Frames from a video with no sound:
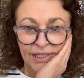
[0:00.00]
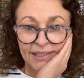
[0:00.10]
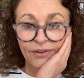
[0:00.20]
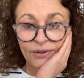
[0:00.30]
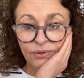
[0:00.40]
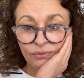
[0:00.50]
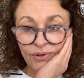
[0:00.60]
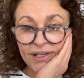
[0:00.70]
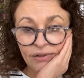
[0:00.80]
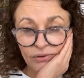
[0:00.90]
now there are
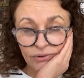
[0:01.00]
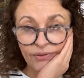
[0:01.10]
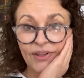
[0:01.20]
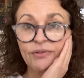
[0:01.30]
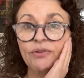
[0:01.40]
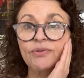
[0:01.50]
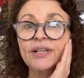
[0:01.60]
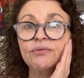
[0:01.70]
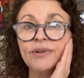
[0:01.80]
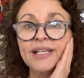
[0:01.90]
real there are
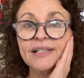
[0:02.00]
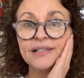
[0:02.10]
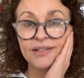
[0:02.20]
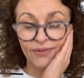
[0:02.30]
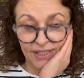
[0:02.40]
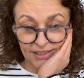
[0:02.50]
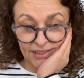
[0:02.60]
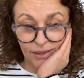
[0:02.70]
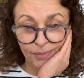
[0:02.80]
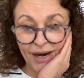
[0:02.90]
real reasons for
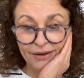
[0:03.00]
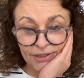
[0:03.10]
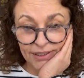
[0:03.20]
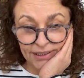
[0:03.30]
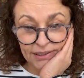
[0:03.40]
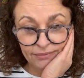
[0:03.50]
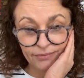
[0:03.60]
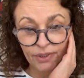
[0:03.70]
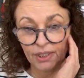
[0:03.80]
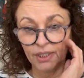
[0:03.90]
this. Apparently,
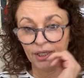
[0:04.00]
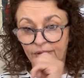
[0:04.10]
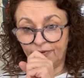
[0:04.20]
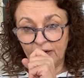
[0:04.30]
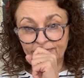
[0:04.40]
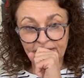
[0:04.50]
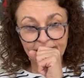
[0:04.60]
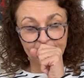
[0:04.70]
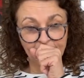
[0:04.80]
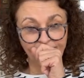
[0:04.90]
Five,
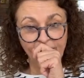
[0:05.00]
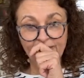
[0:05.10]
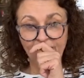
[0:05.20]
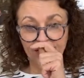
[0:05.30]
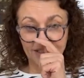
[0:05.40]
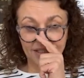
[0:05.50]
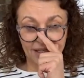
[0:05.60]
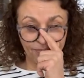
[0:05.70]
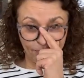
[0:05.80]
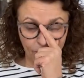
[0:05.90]
day, five hugs a
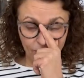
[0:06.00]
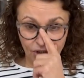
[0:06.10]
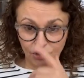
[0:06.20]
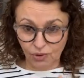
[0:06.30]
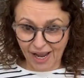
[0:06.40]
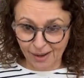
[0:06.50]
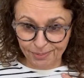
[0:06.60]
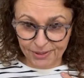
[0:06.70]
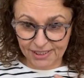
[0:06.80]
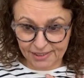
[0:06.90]
day boost your
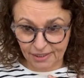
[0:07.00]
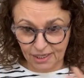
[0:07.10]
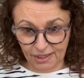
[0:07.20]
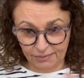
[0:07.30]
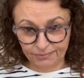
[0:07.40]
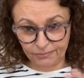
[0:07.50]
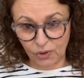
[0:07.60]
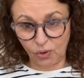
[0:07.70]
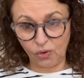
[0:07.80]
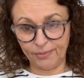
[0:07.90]
happiness
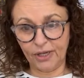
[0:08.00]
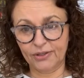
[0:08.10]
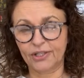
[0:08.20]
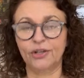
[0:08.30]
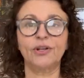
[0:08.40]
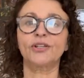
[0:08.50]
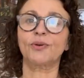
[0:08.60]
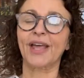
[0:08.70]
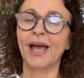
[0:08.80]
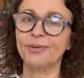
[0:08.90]
hormones. Who knows
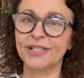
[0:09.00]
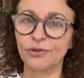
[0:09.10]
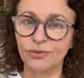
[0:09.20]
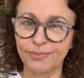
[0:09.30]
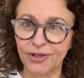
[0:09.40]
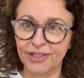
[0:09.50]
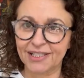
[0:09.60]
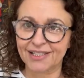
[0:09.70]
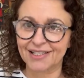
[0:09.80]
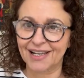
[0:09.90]
what the happiness hormone
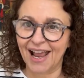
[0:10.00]
is?